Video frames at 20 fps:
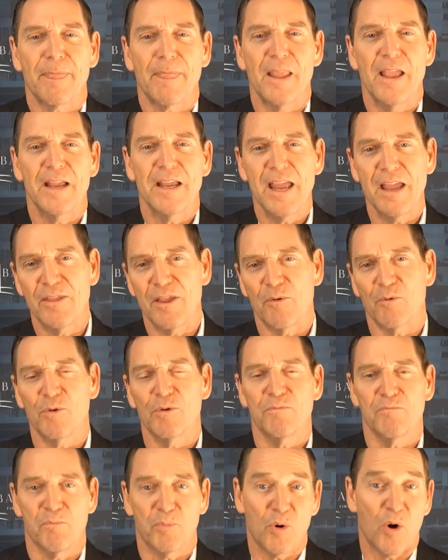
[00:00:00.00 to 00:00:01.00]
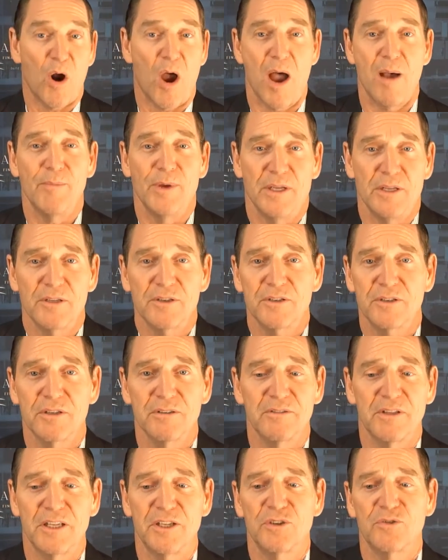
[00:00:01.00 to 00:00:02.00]
again, they were promised
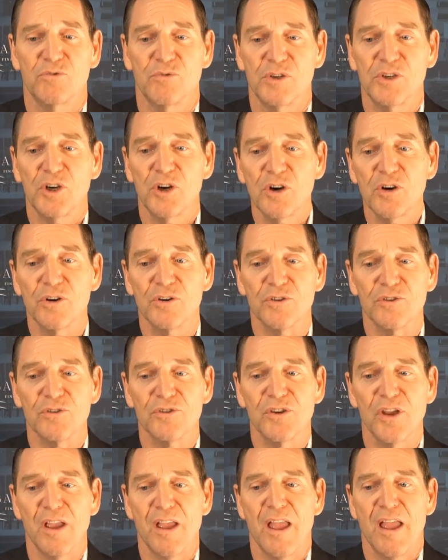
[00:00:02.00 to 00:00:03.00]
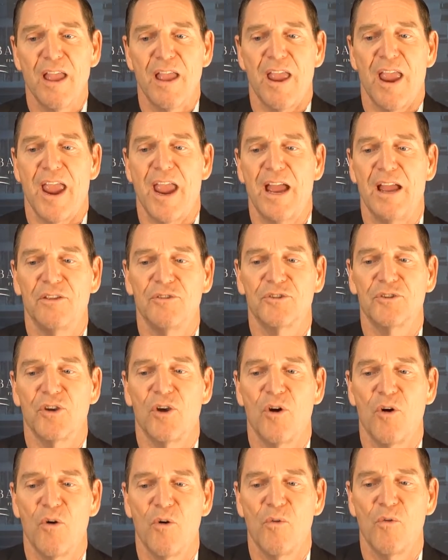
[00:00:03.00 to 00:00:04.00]
these returns. And
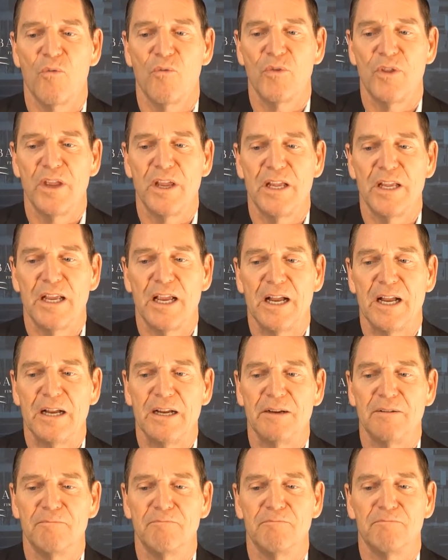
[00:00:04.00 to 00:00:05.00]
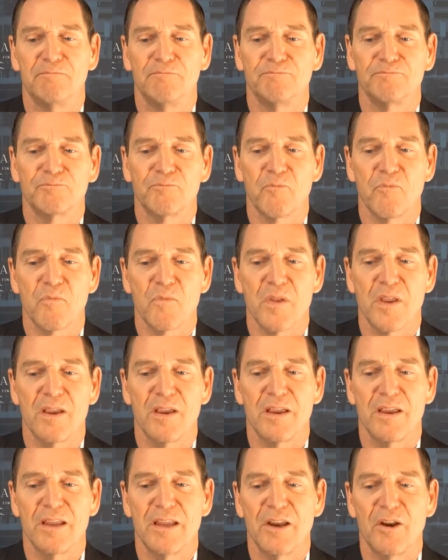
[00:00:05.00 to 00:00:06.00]
so
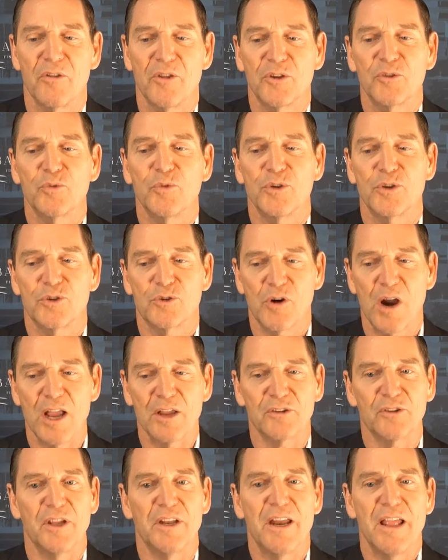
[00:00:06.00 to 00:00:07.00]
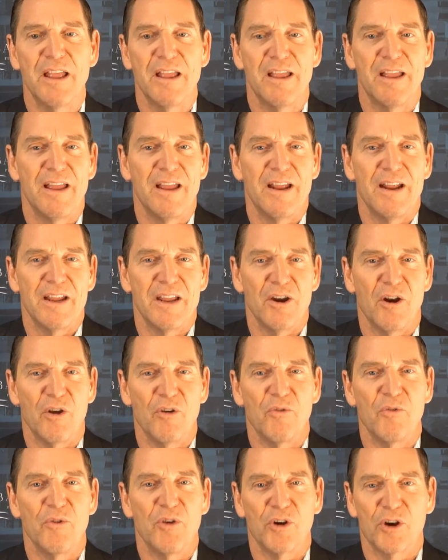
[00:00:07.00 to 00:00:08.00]
this was stressed that,
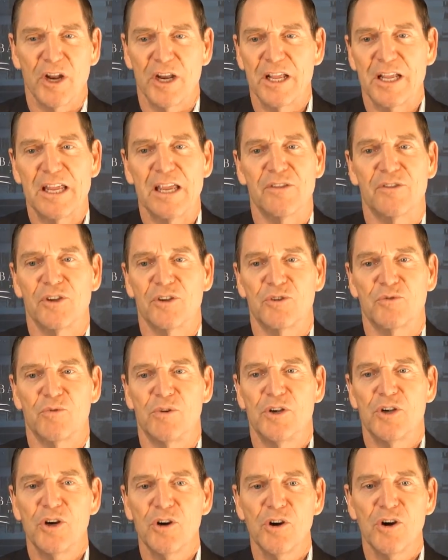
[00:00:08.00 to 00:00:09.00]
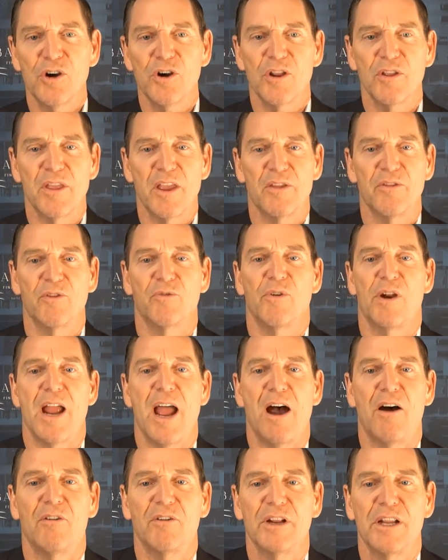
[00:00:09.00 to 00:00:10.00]
you're going to get this return, and then the
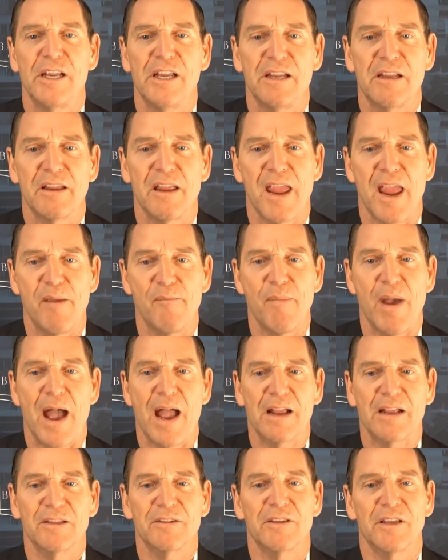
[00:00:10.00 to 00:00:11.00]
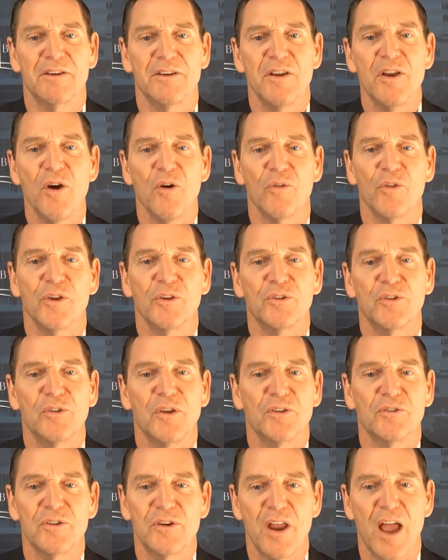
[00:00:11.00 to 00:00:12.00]
reality came back and said, no,
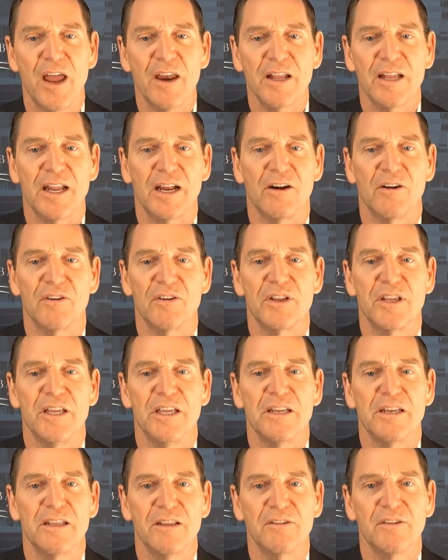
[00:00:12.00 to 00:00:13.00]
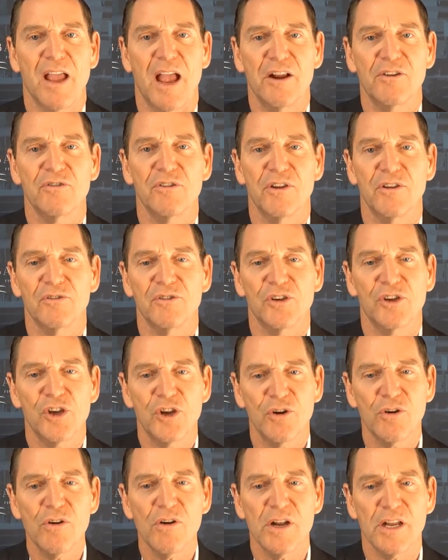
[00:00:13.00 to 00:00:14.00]
it's not a guarantee. It is actually a
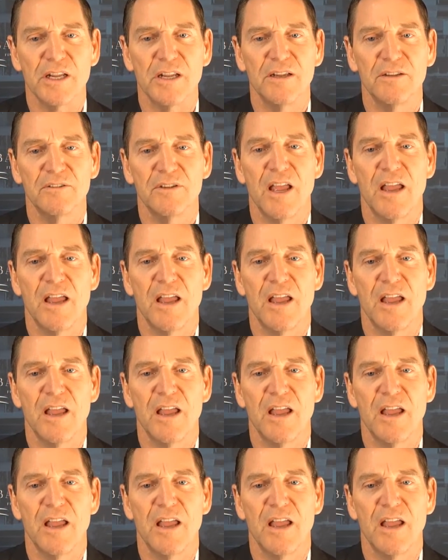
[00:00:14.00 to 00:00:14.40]
security,